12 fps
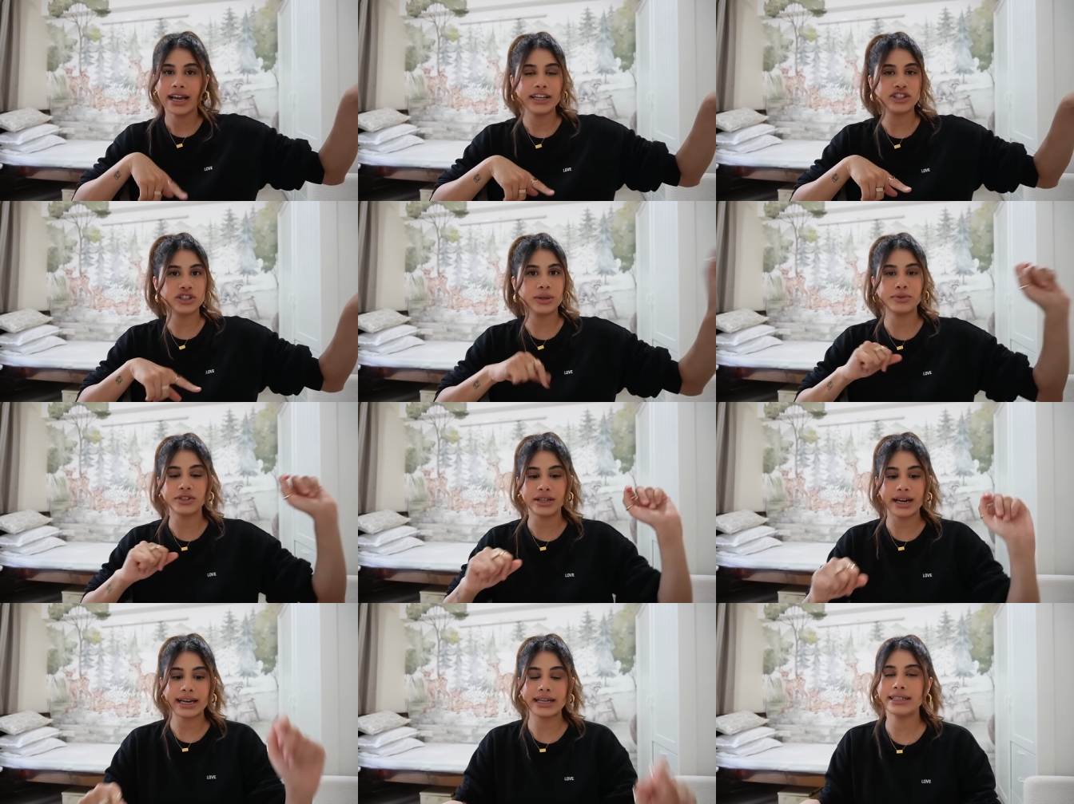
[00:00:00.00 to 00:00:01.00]
it ships
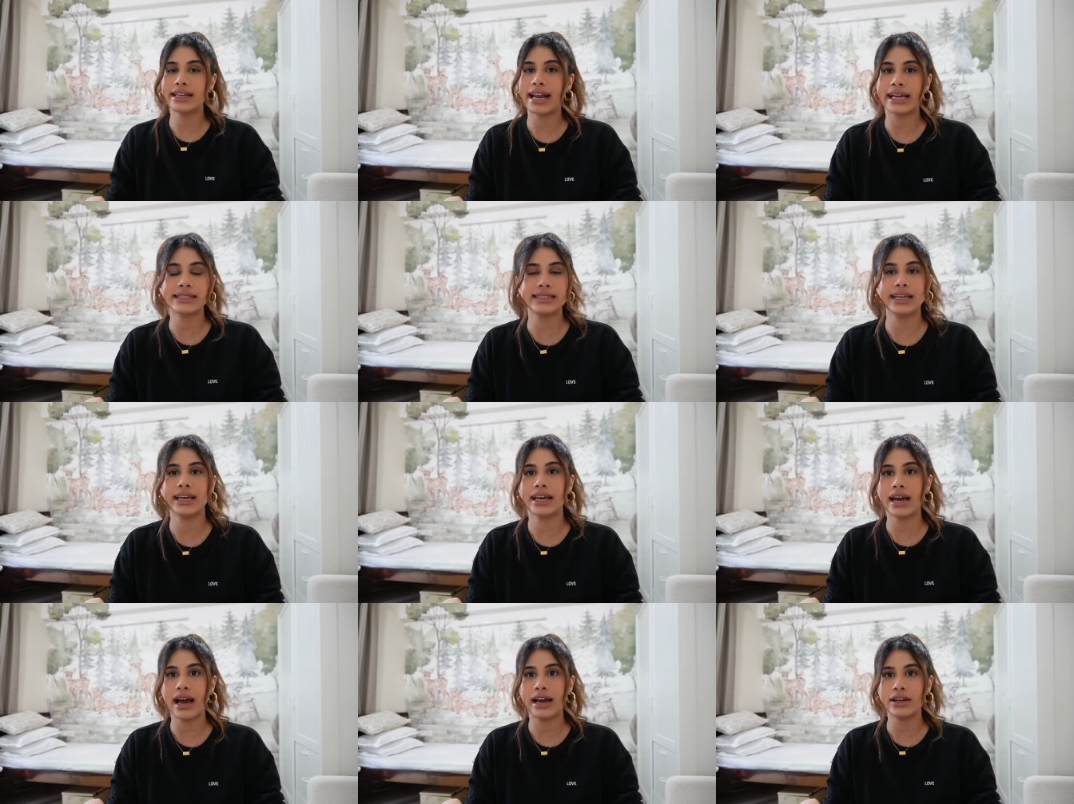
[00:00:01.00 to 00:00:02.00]
directly the next day
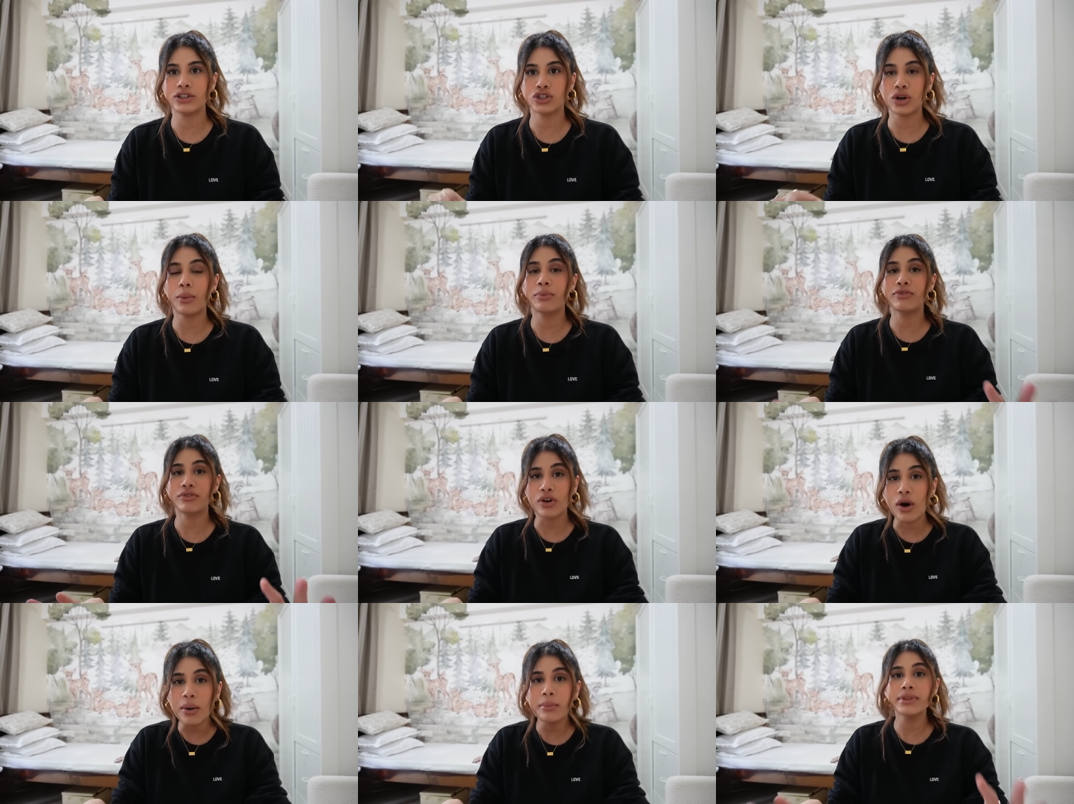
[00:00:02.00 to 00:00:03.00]
i shop
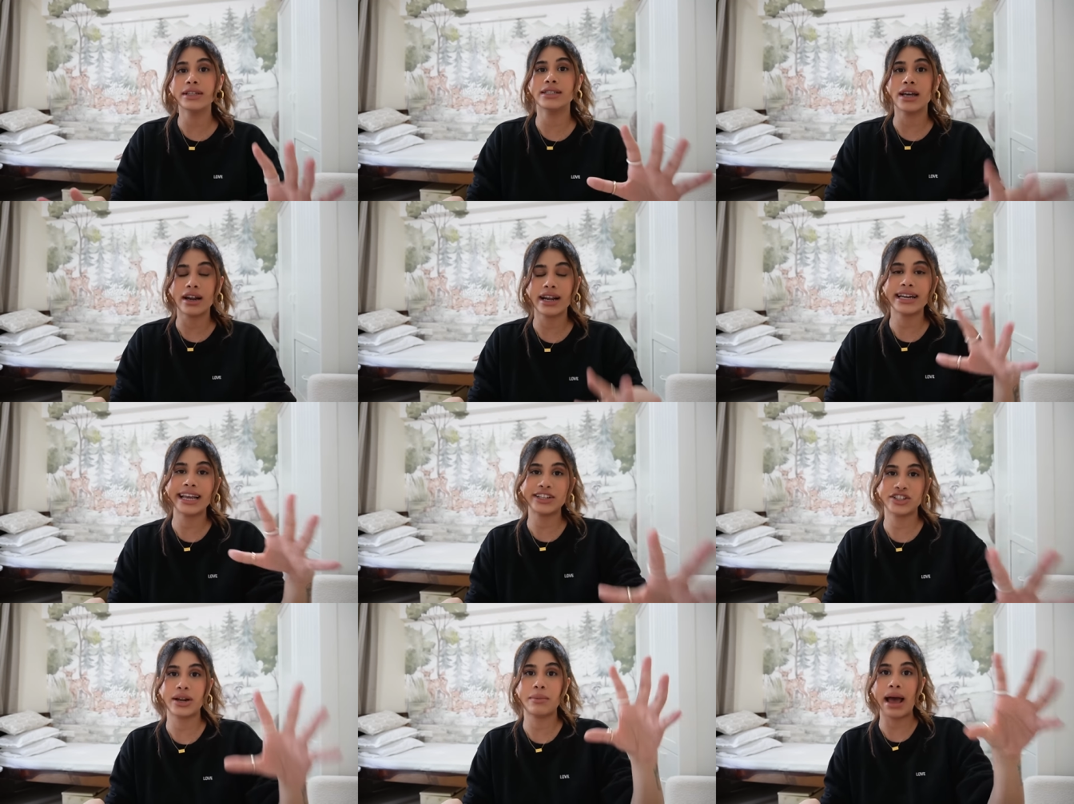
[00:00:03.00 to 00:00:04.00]
from the zara and
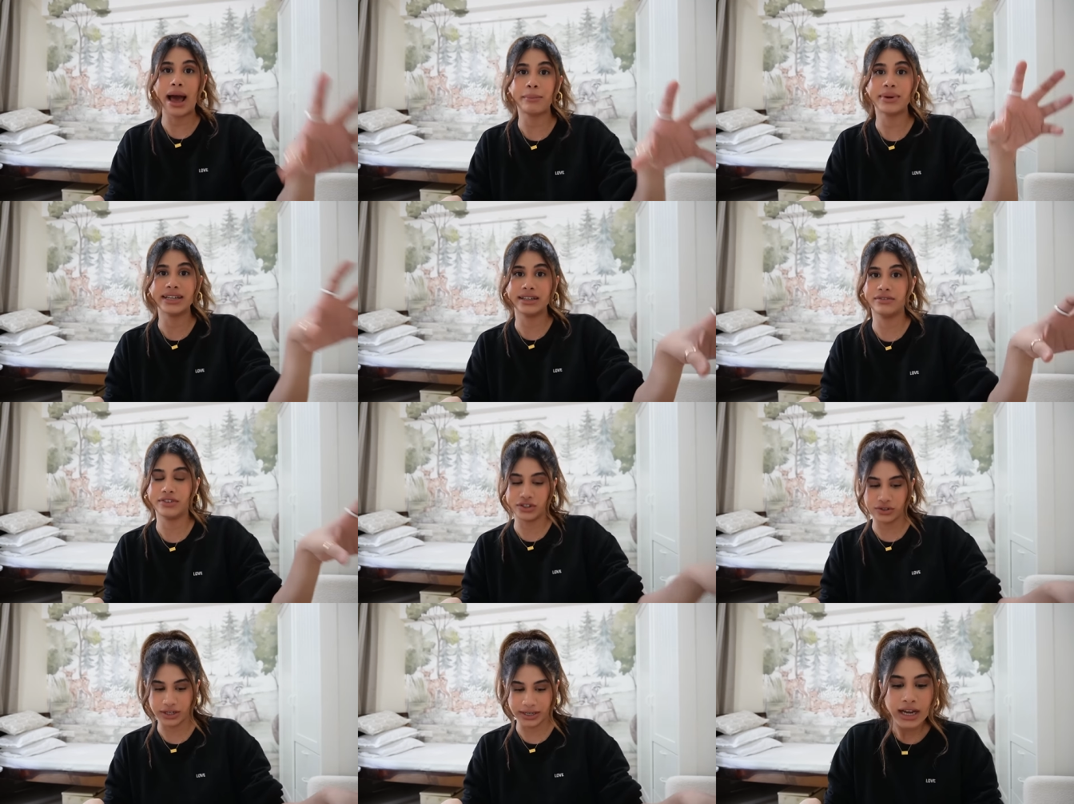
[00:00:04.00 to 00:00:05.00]
h&m app
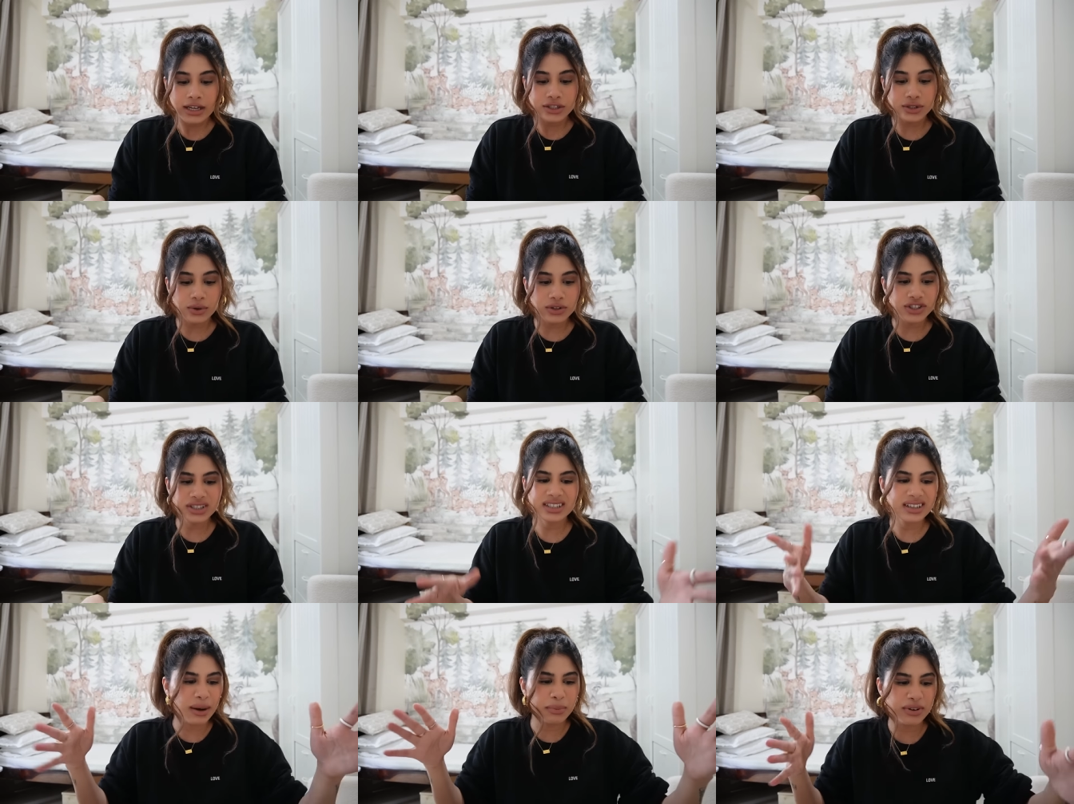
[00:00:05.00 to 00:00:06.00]
individually so just a
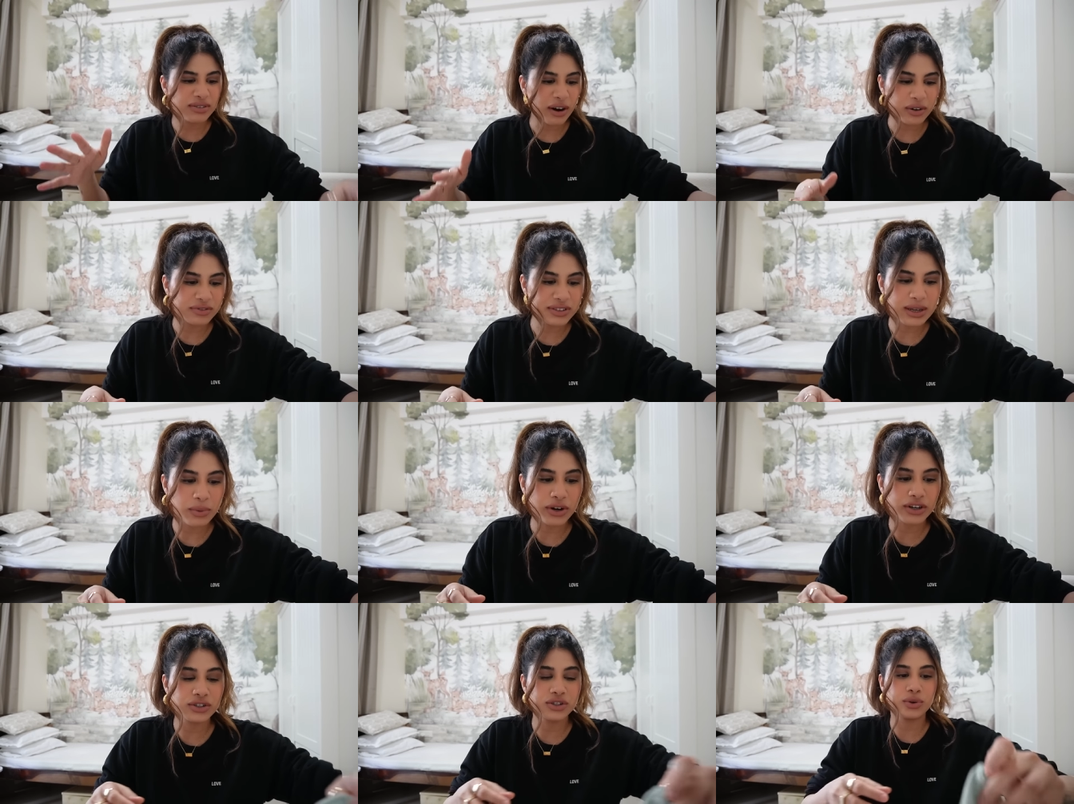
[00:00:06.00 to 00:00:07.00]
couple of outfits i
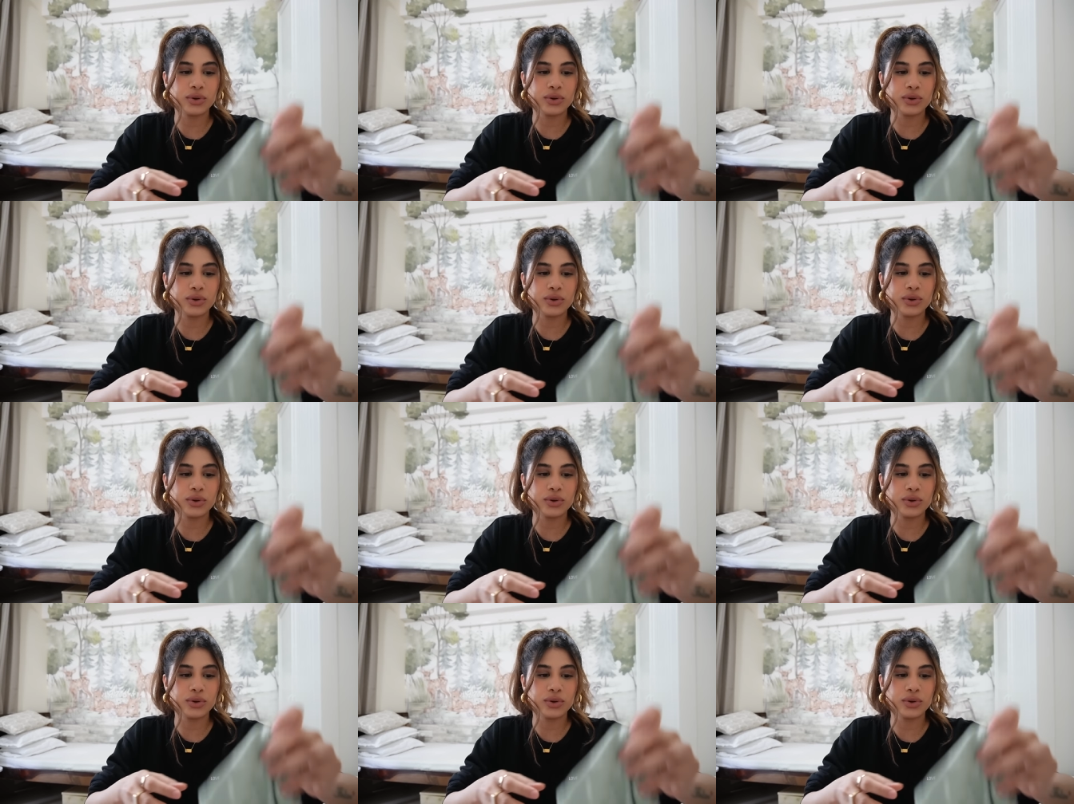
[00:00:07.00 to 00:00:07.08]
wanted to show